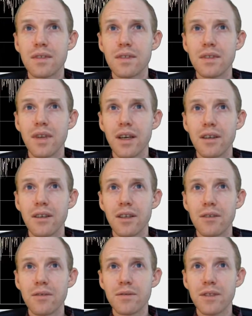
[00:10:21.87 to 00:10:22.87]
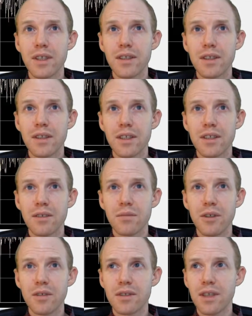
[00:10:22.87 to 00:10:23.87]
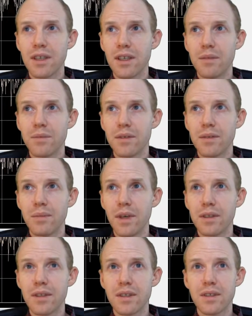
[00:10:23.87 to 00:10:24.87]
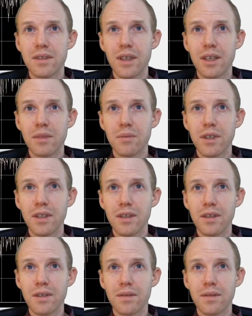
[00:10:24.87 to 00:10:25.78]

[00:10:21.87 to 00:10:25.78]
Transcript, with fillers: I don't know. They look like they're both set up about the same here.